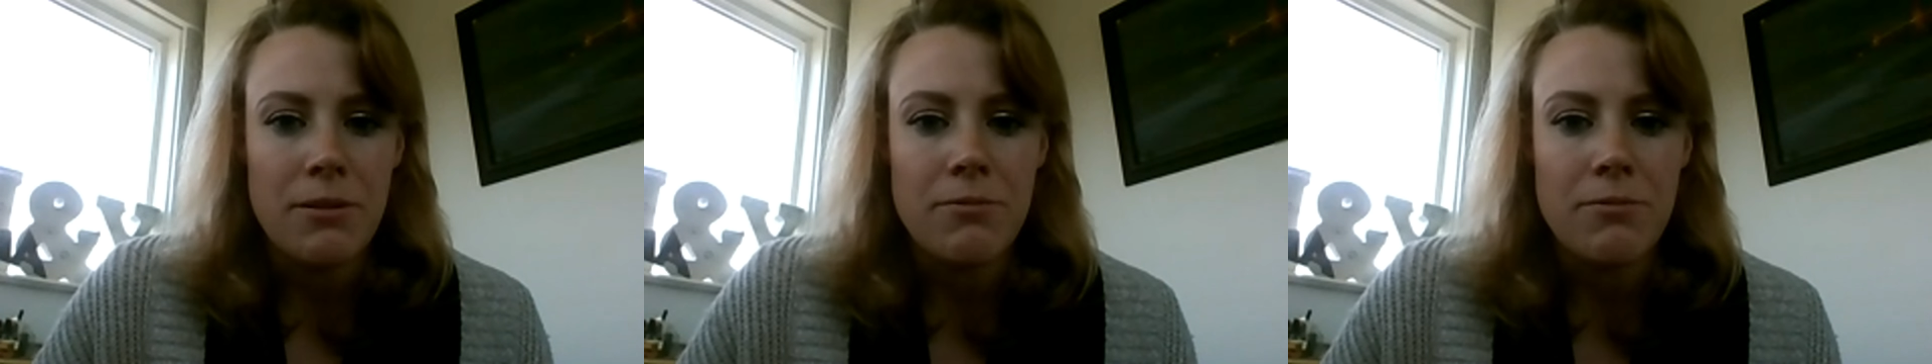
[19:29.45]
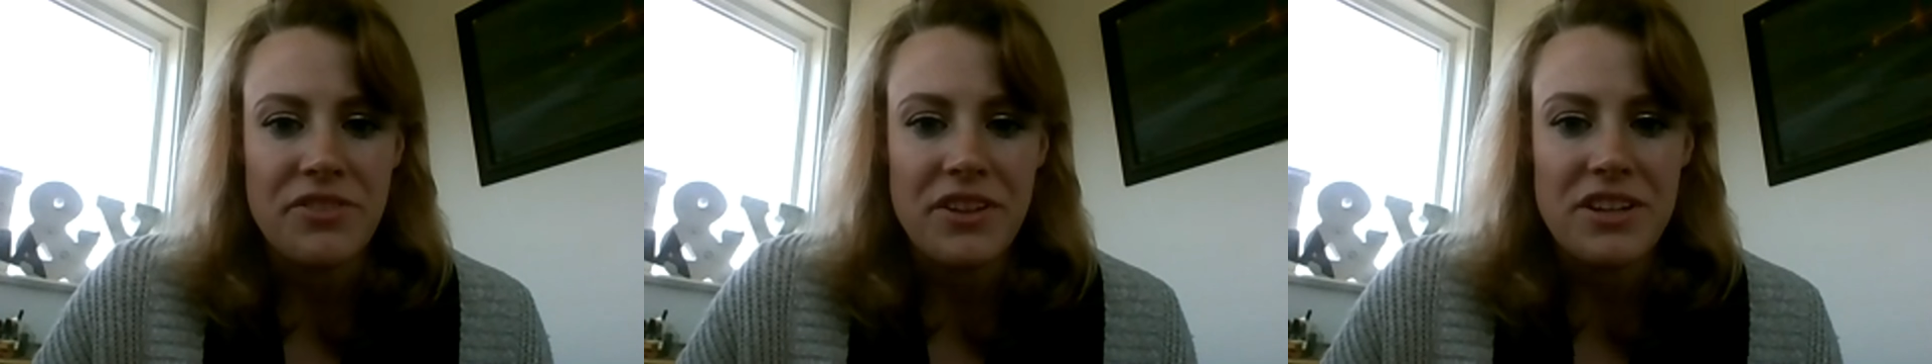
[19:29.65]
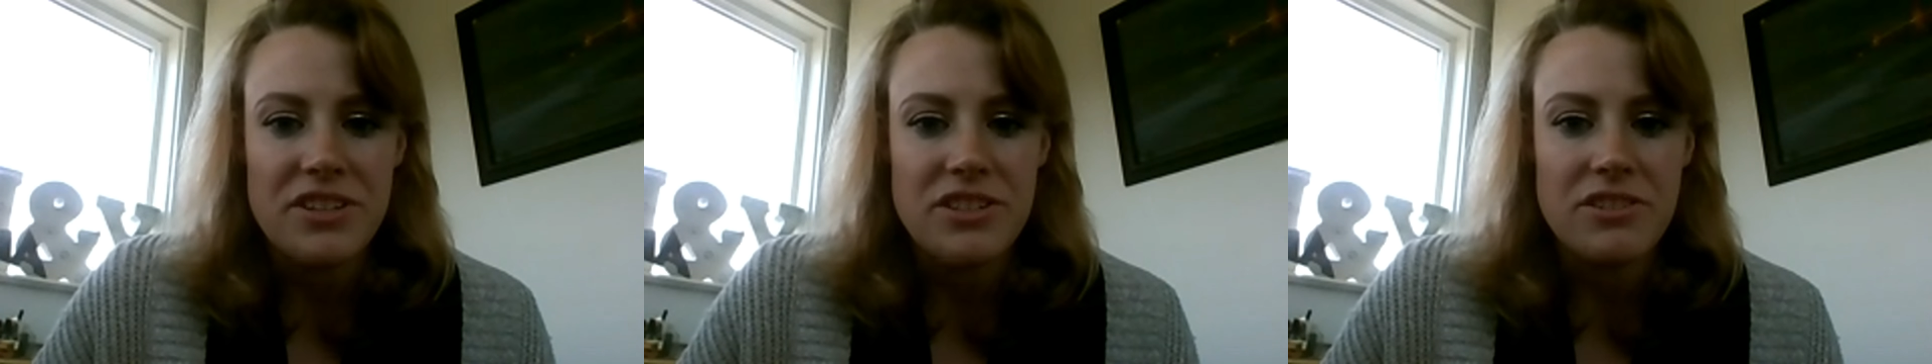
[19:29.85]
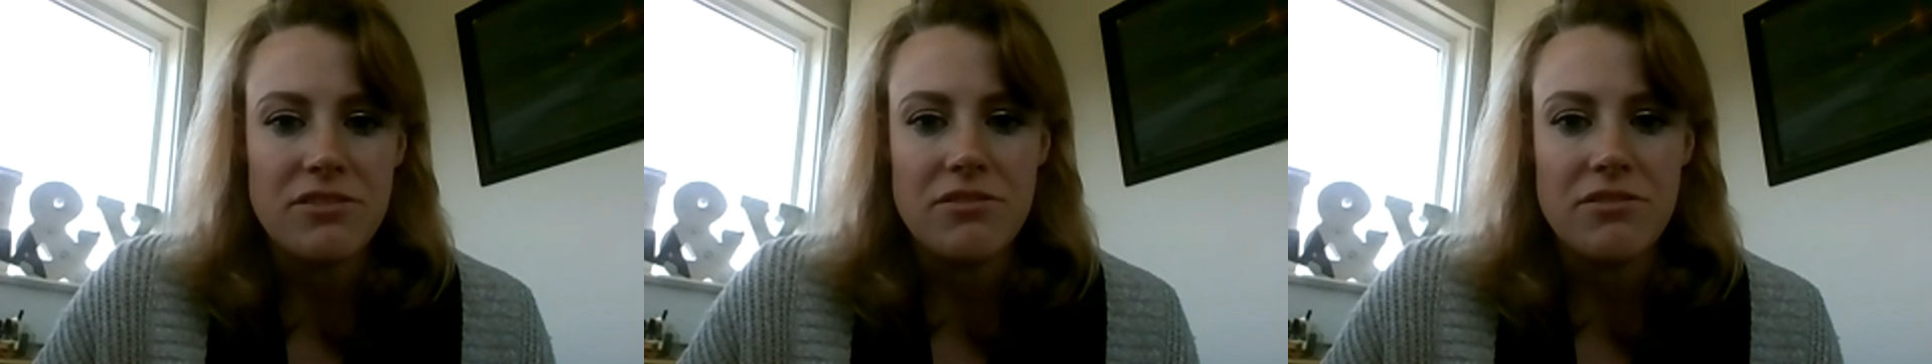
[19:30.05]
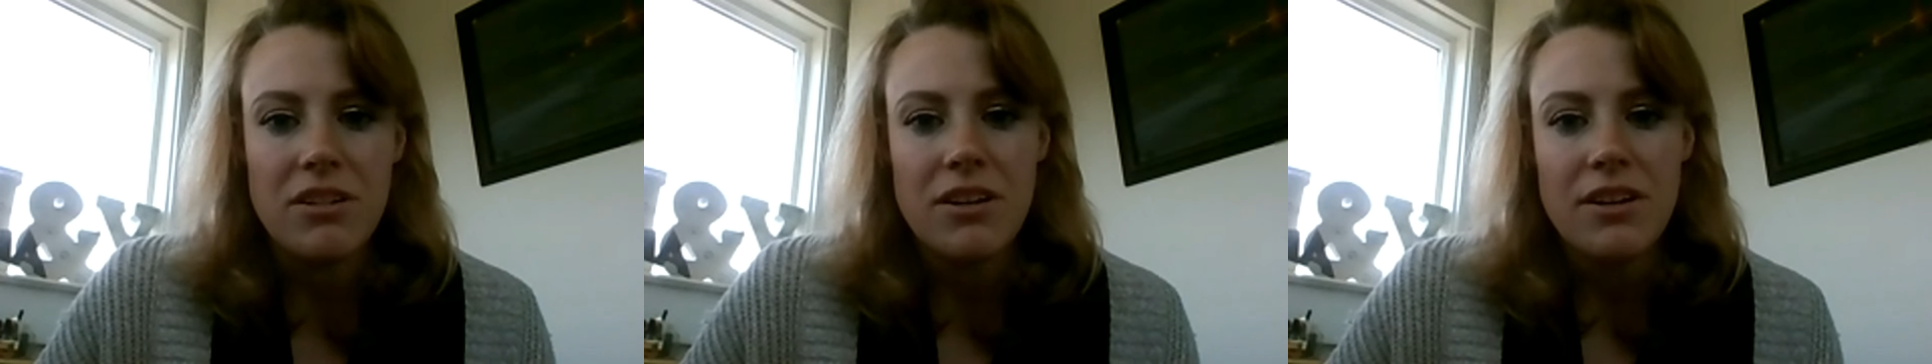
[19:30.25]
what they do,
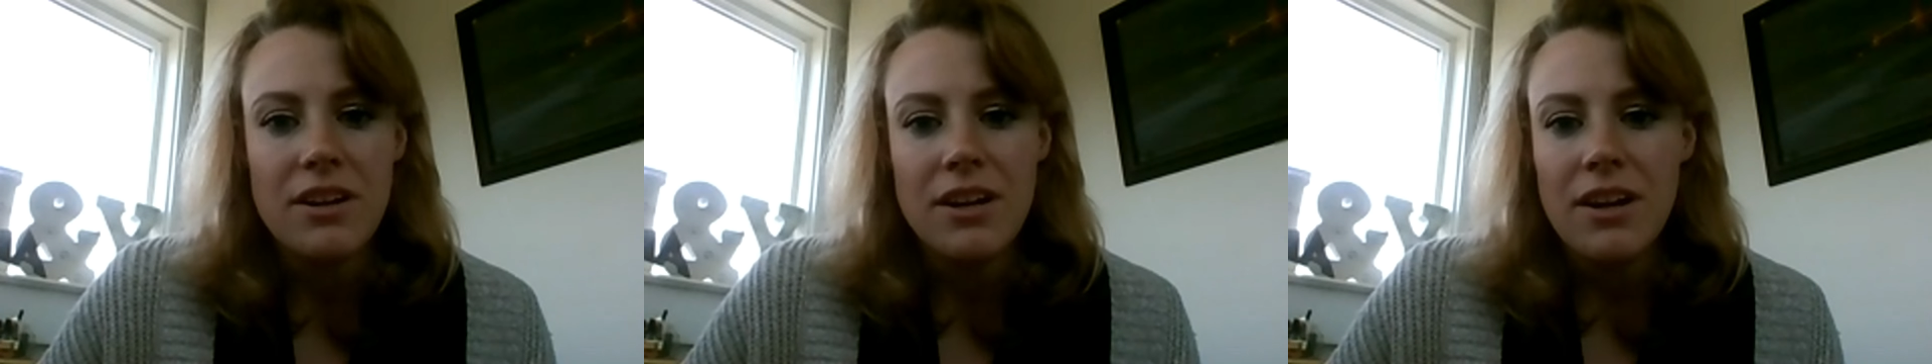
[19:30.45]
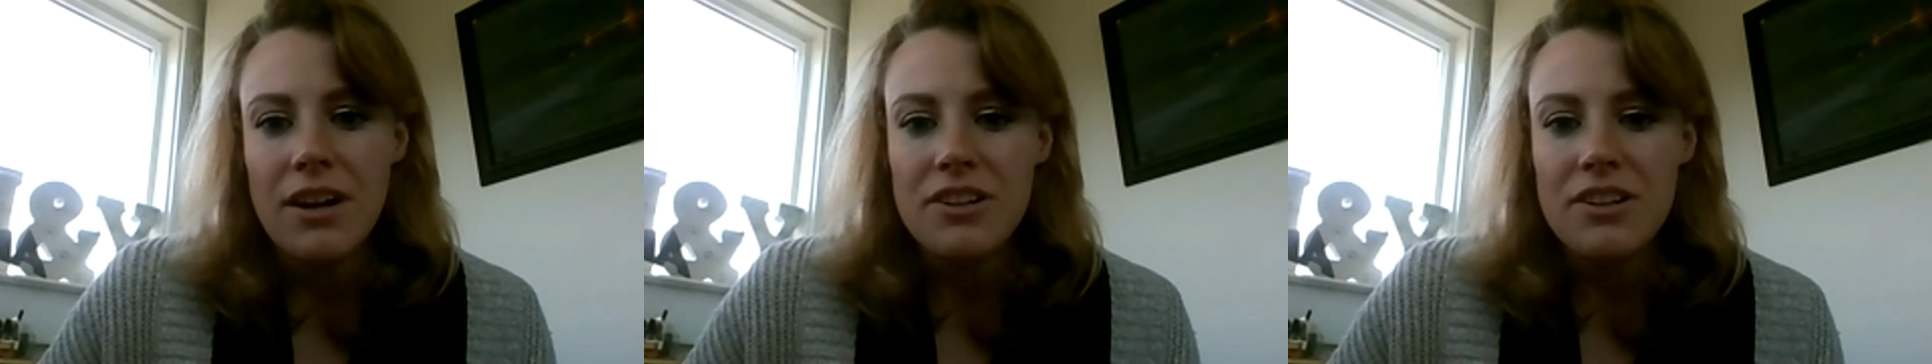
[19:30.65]
mm-hmm.